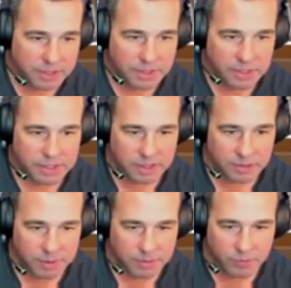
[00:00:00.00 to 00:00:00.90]
Like, I
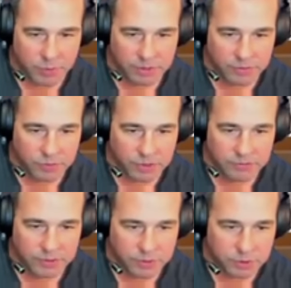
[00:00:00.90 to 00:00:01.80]
mean, whatever really
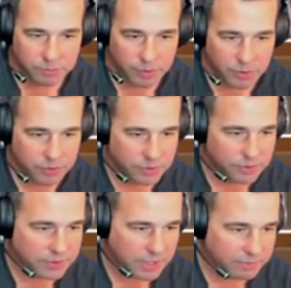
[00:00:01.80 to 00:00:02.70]
floats your boat.
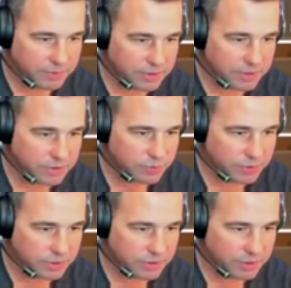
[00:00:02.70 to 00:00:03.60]
Japanese
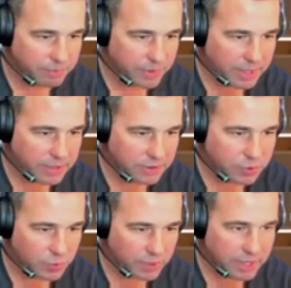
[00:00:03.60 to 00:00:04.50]
one, the Meg
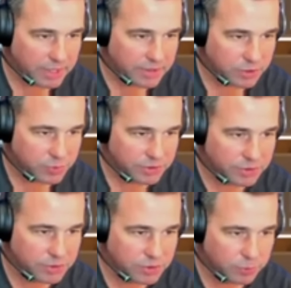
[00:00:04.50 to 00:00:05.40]
28. This one's
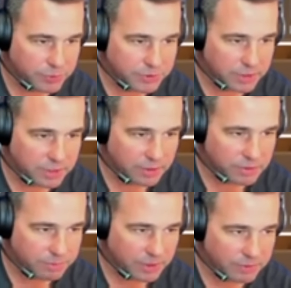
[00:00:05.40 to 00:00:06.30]
super sick. I'm going to
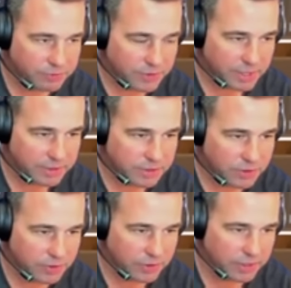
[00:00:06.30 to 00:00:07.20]
probably fly this
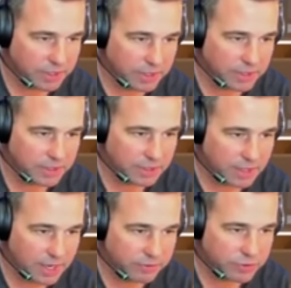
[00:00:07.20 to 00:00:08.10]
on a
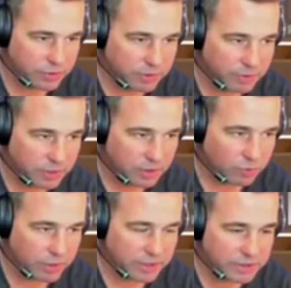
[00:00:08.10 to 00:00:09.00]
live stream one of these